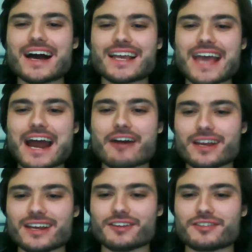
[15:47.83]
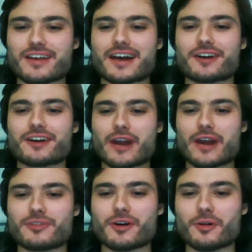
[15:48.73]
Gary has uh, grown
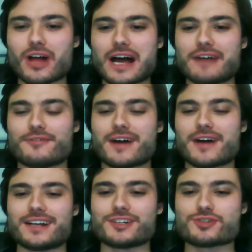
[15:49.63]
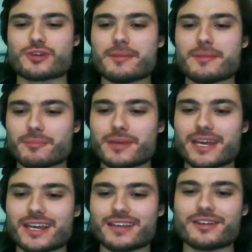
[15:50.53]
up his whole life uh, dreaming of
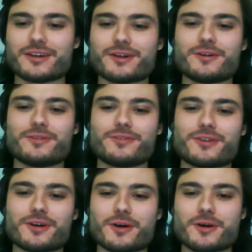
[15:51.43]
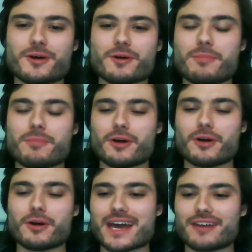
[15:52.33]
being the the body
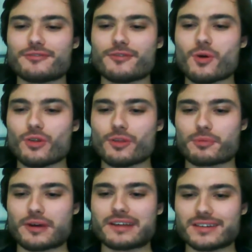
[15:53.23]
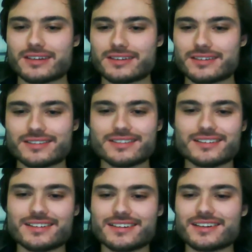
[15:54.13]
man for the president
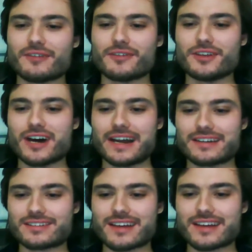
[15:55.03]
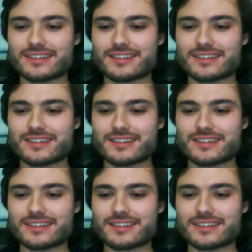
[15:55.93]
of the United States?